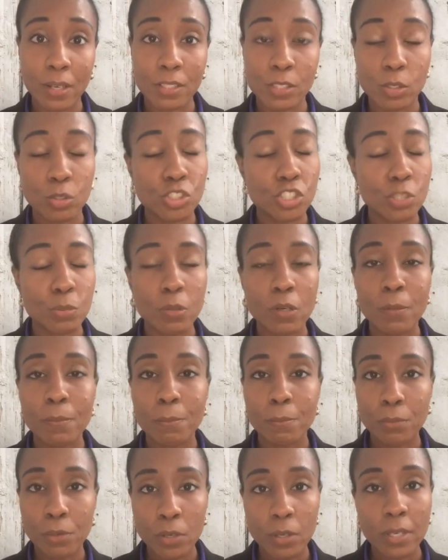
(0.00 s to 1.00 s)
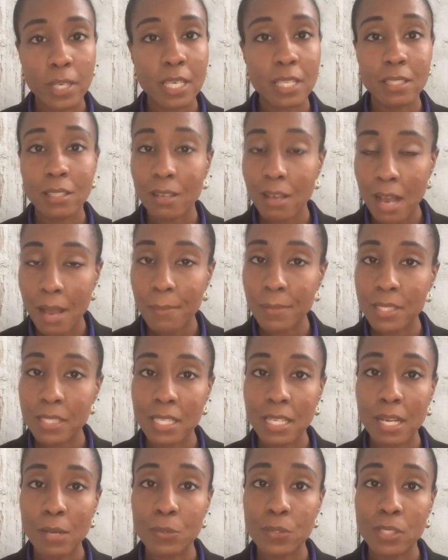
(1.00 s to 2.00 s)
So just put book in the comments
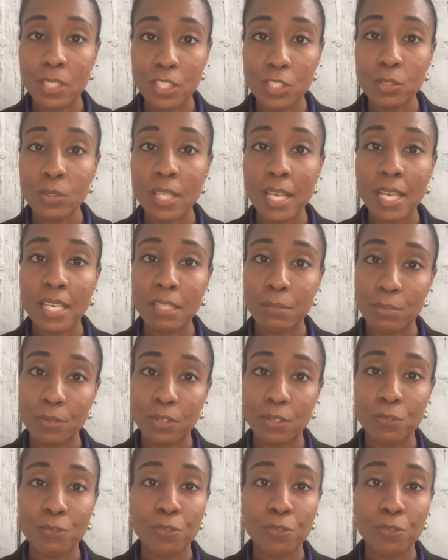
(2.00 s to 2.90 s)
and I will send you that ebook